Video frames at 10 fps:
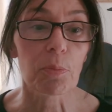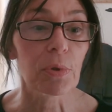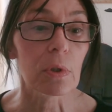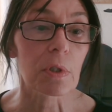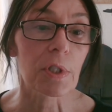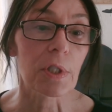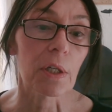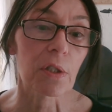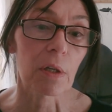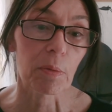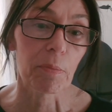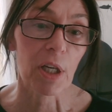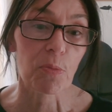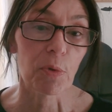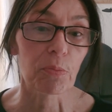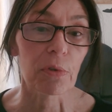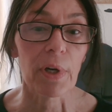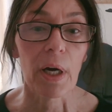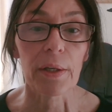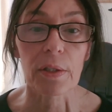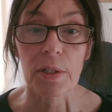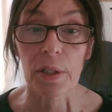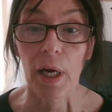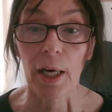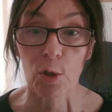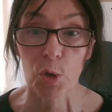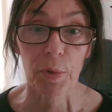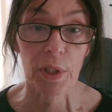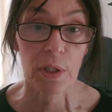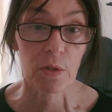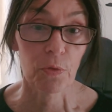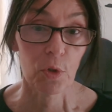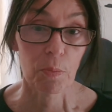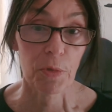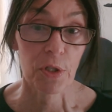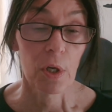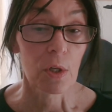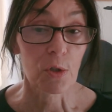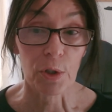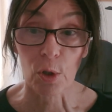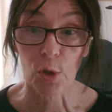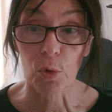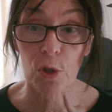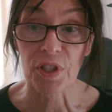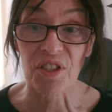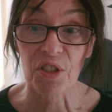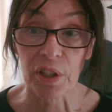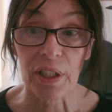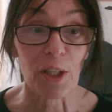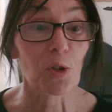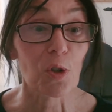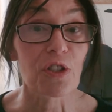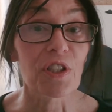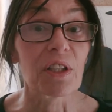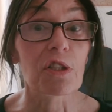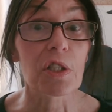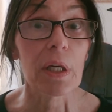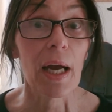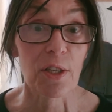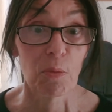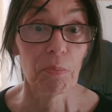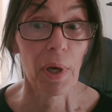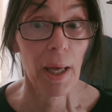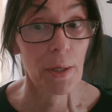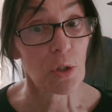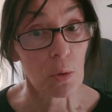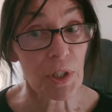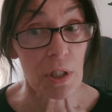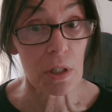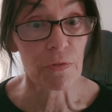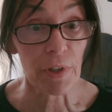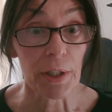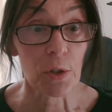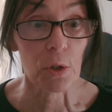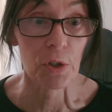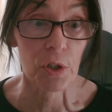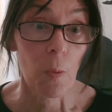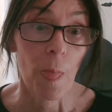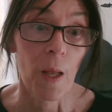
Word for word: airports, air traffic management providers, and aerospace firms. So in other words, it's really across industry action plans, which is very good.